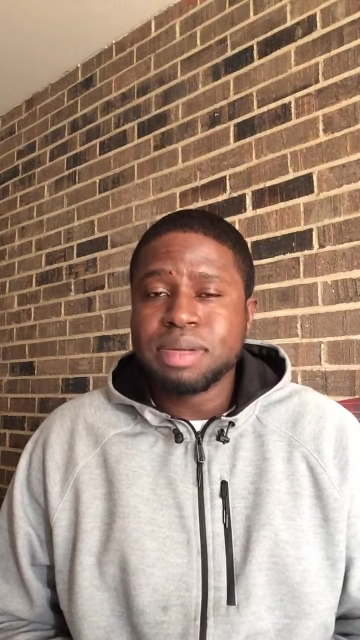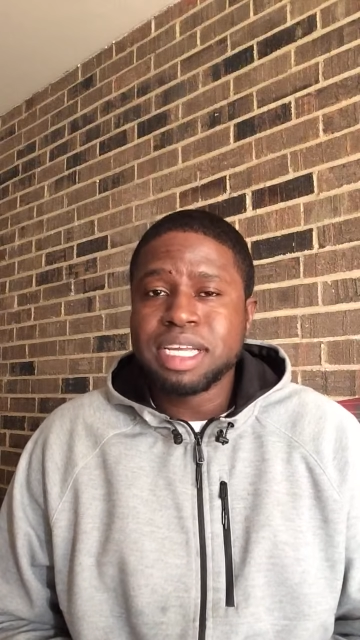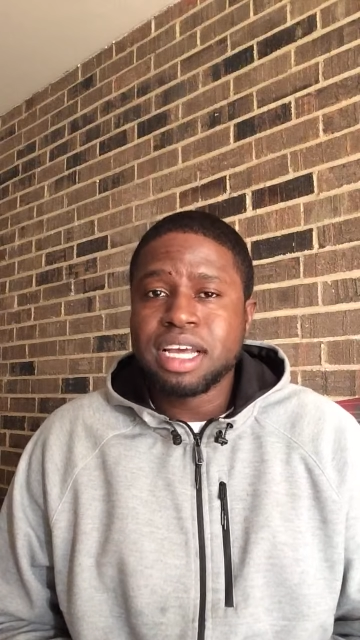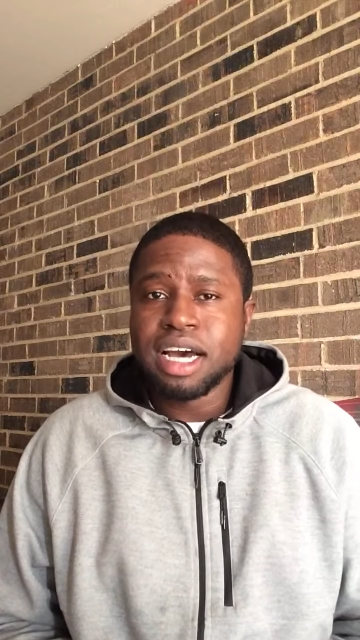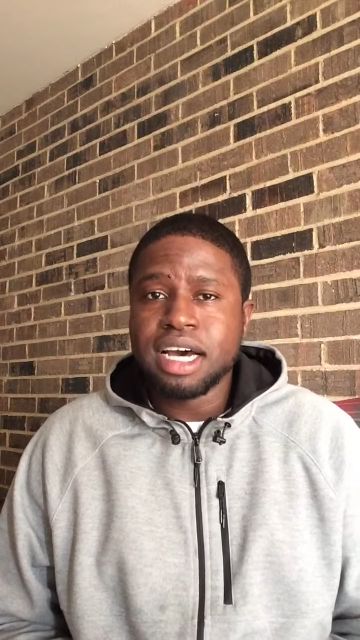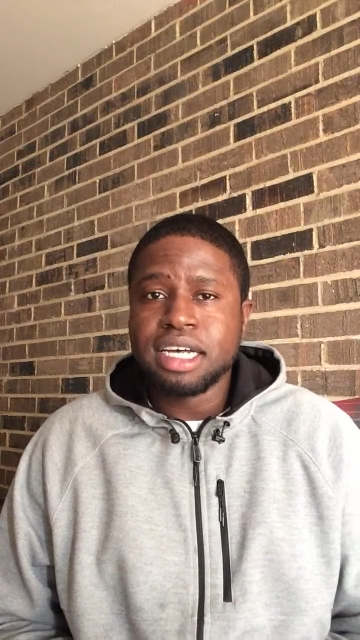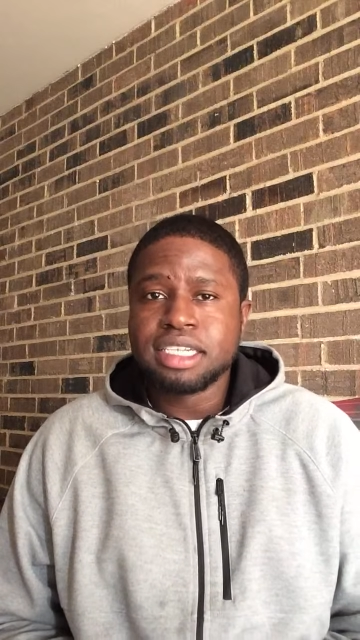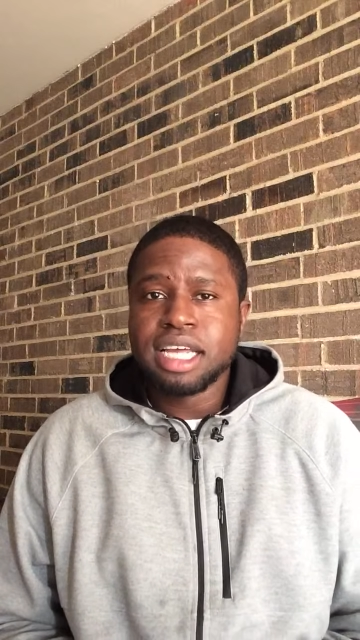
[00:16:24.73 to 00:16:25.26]

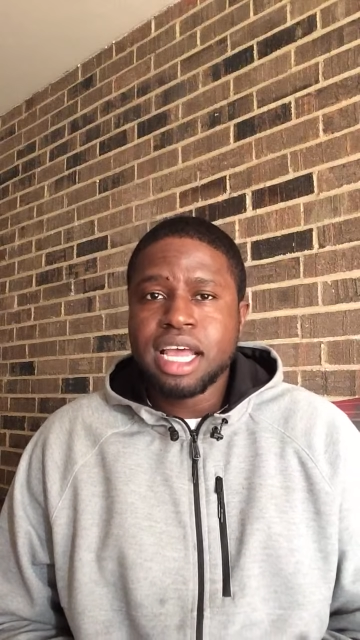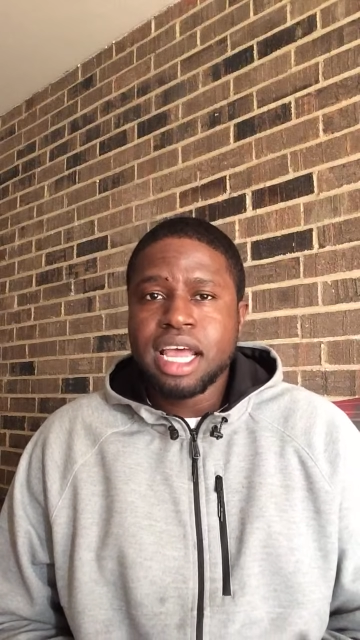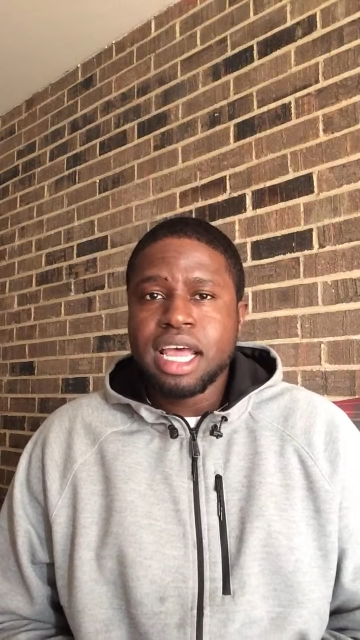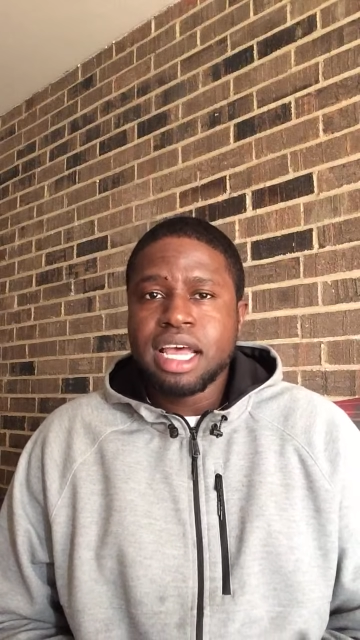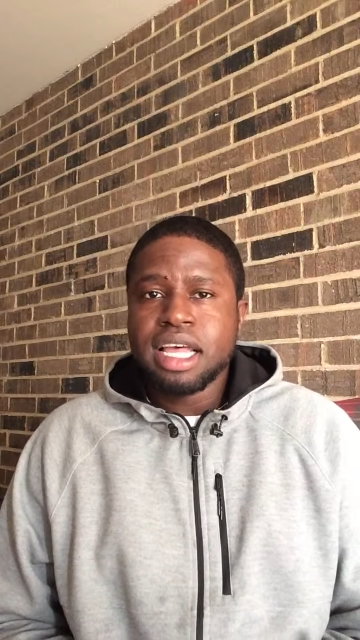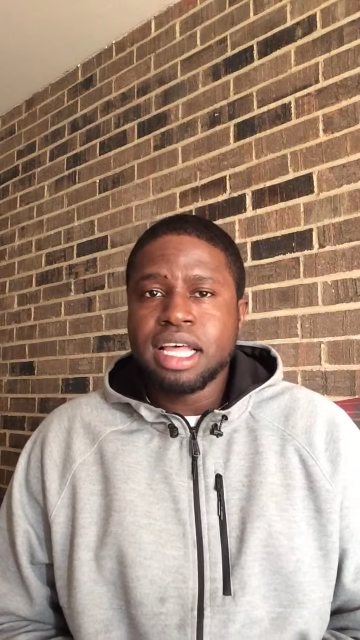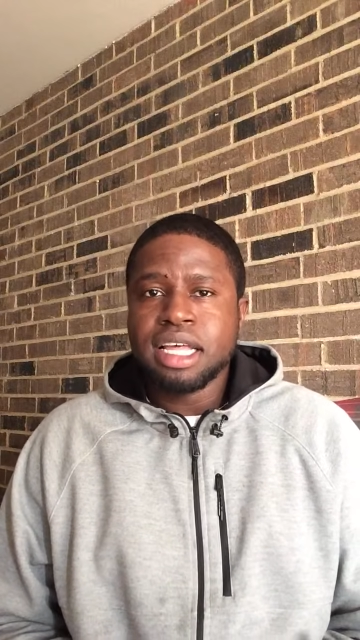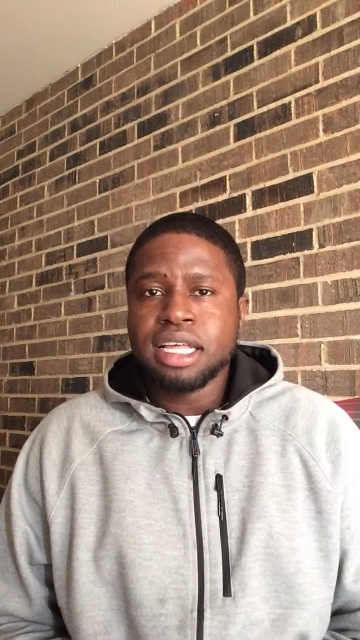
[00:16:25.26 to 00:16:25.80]
because
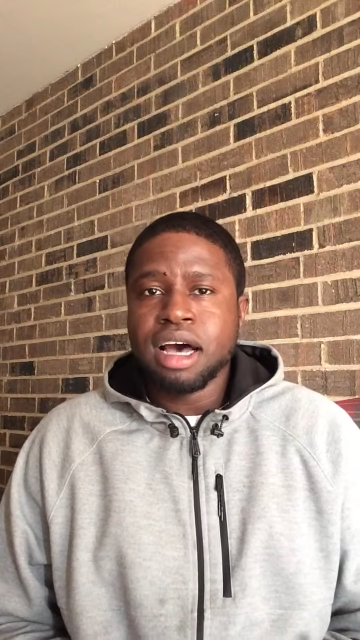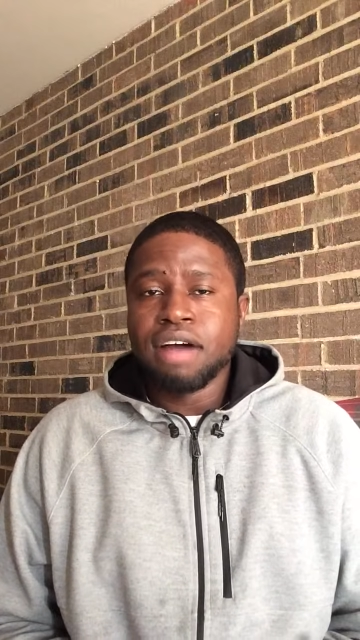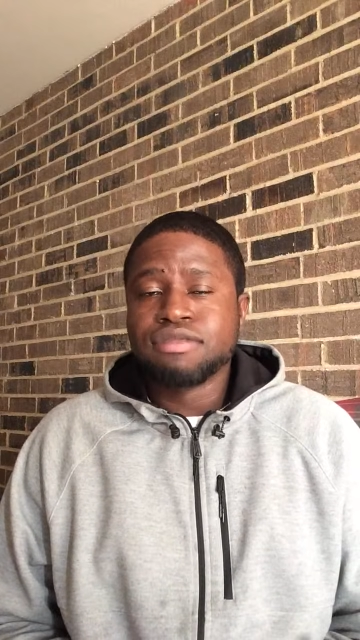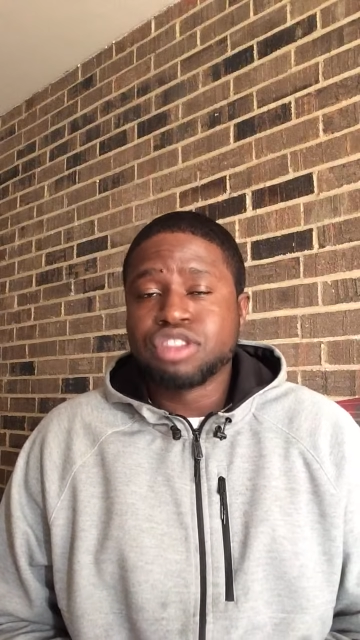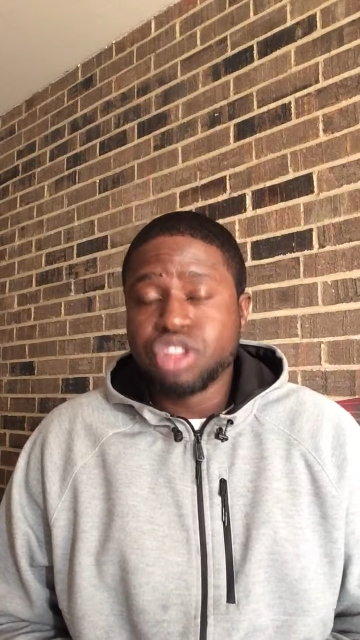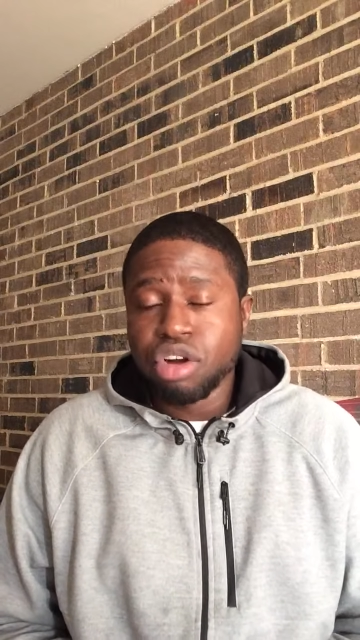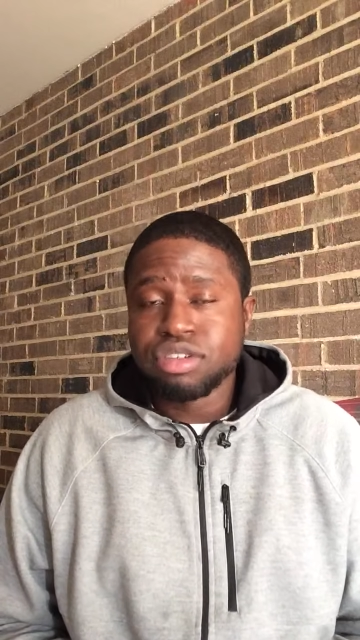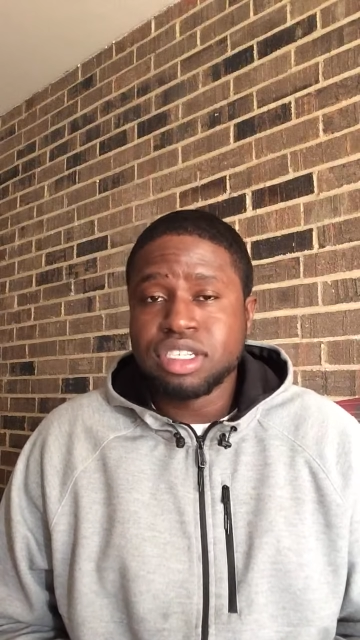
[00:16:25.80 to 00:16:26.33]

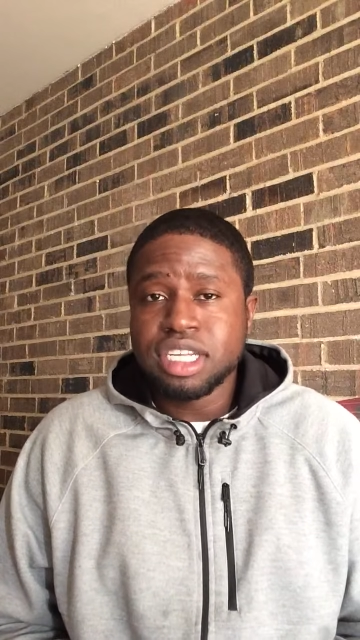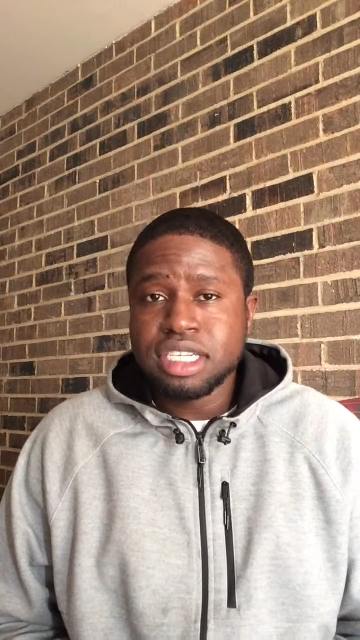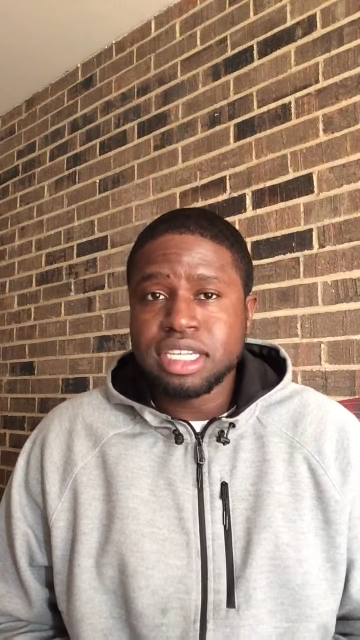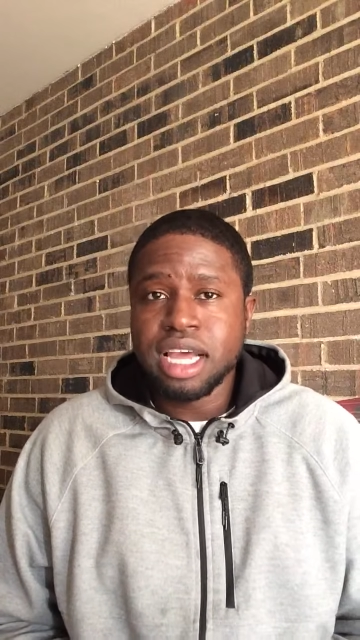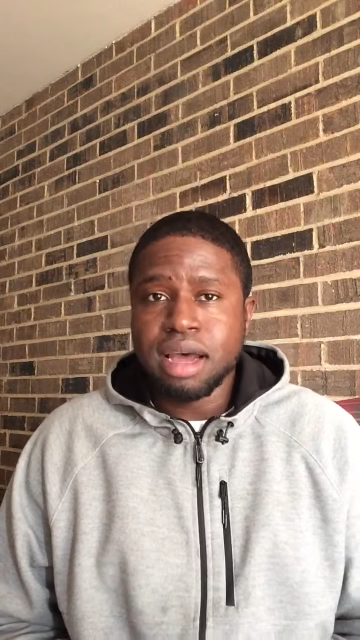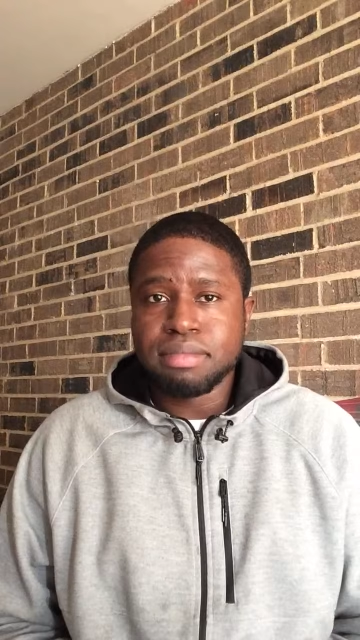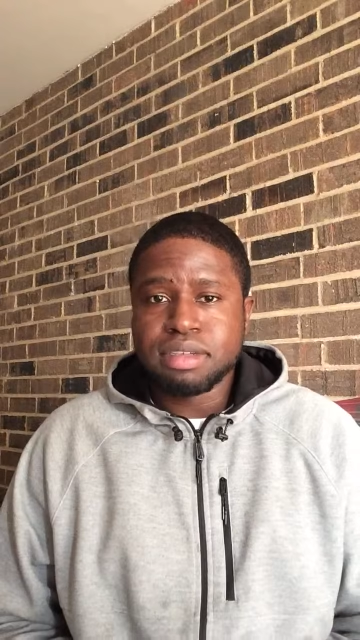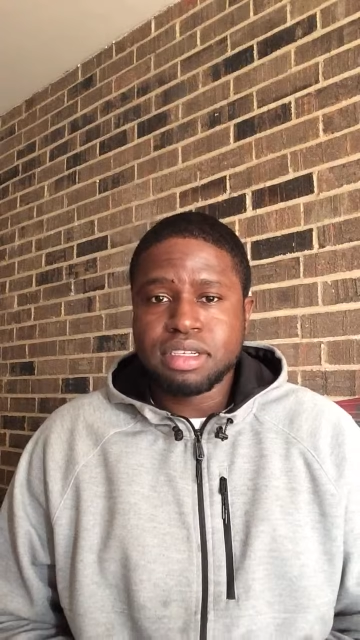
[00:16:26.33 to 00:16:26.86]
of thirsty
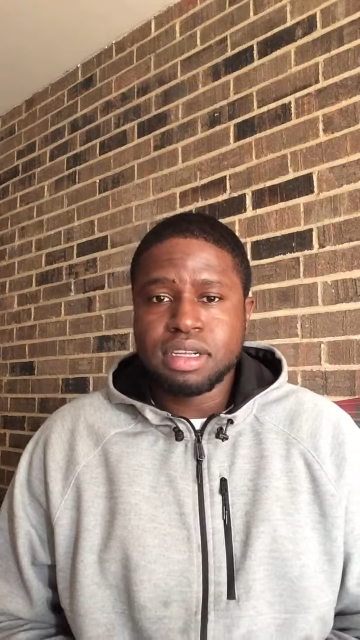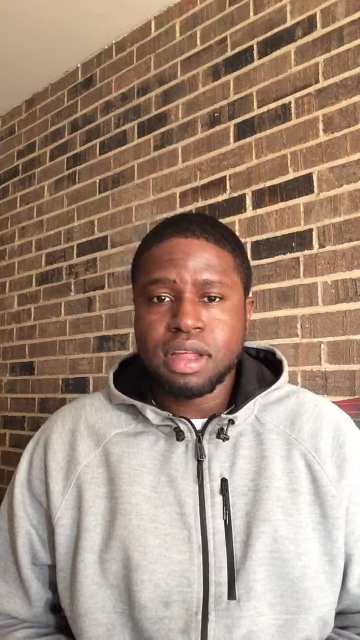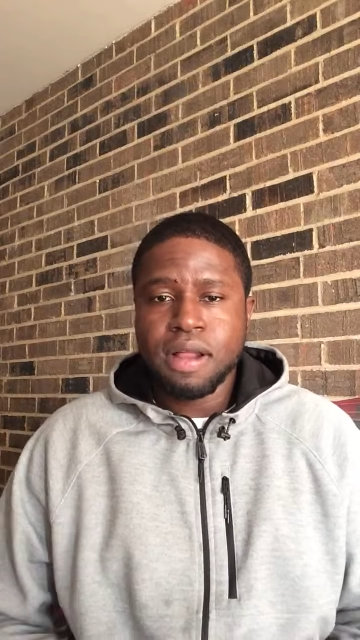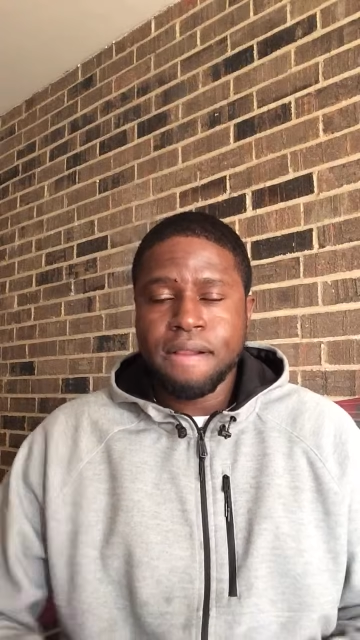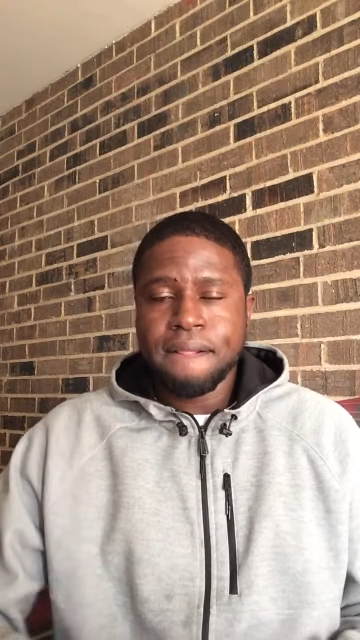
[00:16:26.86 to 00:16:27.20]
simps.